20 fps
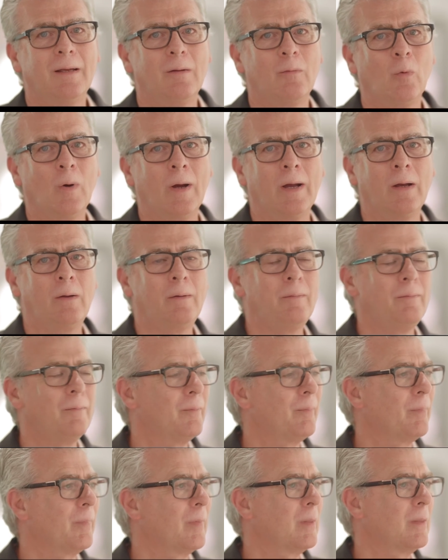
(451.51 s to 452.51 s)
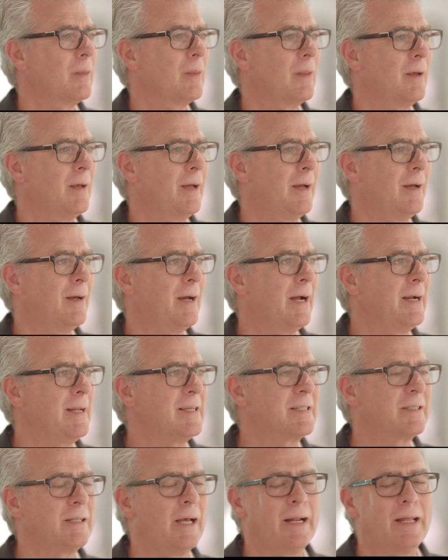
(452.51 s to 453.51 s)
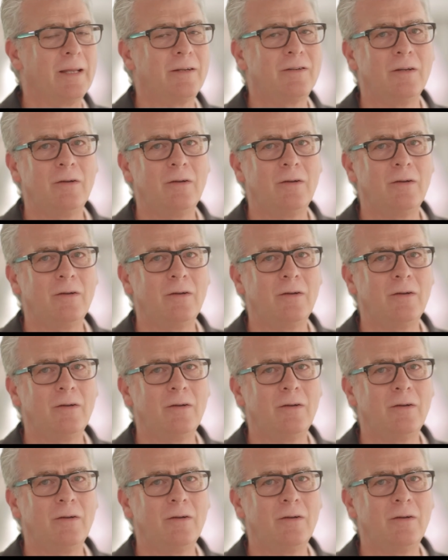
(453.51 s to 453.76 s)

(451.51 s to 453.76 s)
why uh, I decided